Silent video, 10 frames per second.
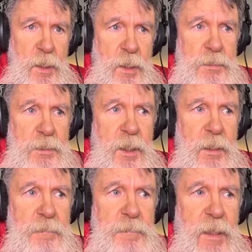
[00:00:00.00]

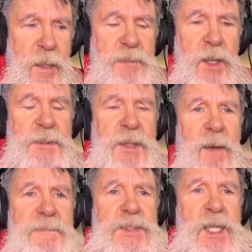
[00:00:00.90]
Say, I think
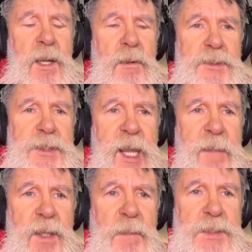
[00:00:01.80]
Dolph Ziggler's
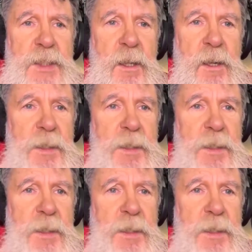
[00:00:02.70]
name comes in there.